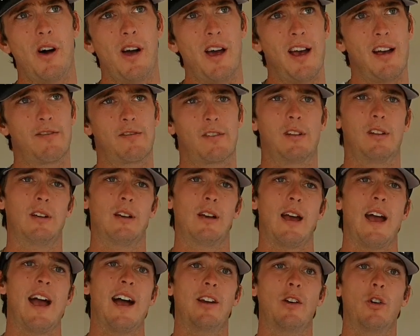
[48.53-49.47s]
have
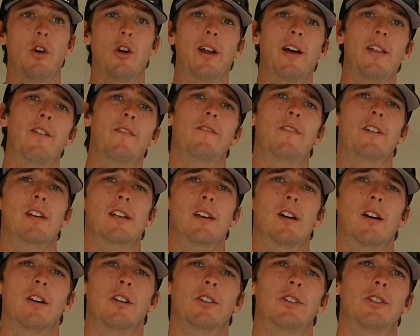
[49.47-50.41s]
to add on other
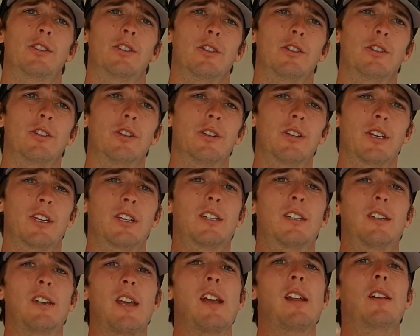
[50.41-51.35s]
videos to just
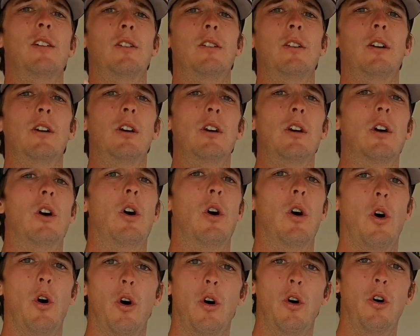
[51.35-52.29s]
extend
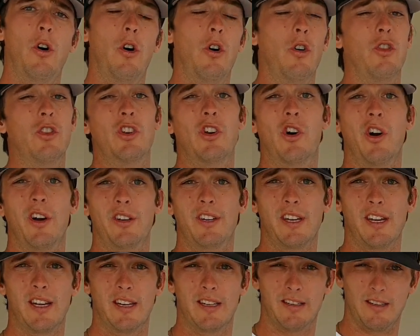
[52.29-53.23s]
on the
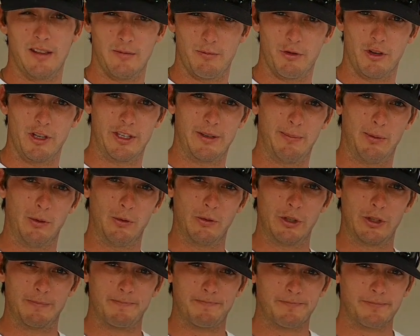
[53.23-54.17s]
ideas and the
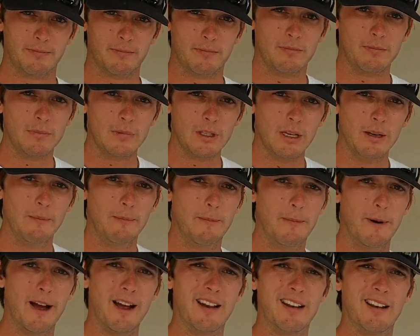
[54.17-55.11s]
principles,
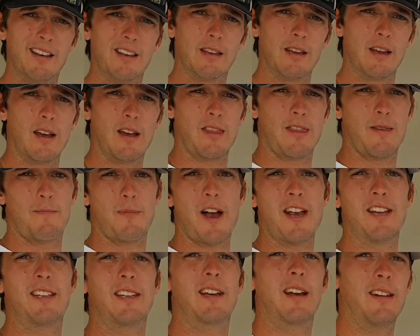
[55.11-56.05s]
but the
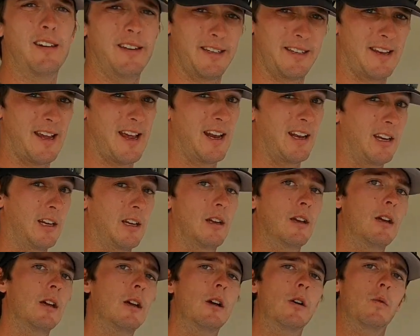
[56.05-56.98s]
basic
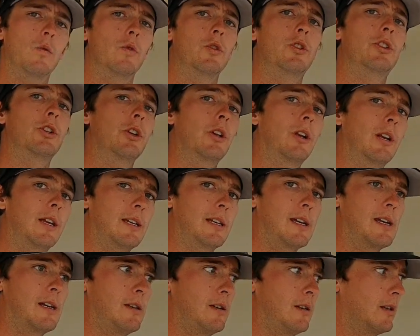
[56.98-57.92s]
understanding will certainly
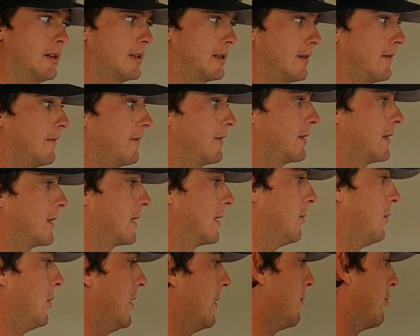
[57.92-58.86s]
get you
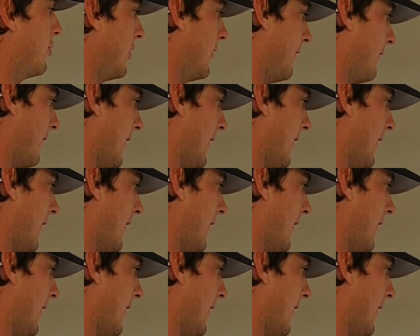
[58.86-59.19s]
somewhere pretty